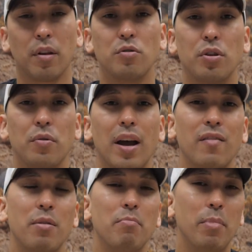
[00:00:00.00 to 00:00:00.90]
So you have
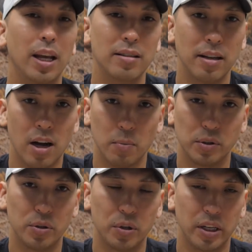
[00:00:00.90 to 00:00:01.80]
an amazing
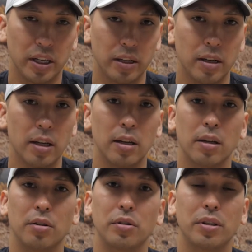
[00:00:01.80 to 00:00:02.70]
opportunity
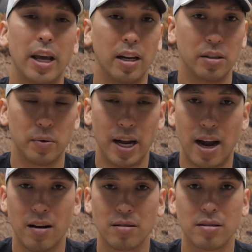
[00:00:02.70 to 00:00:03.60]
to get into a
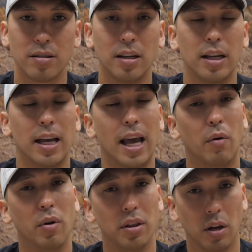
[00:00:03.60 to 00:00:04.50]
house
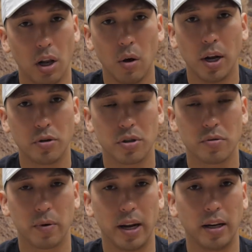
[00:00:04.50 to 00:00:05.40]
with a low
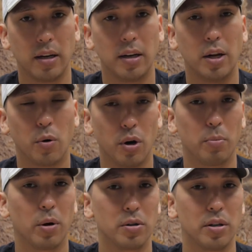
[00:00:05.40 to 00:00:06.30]
interest rate in order to
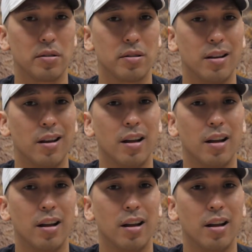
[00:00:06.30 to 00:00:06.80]
purchase.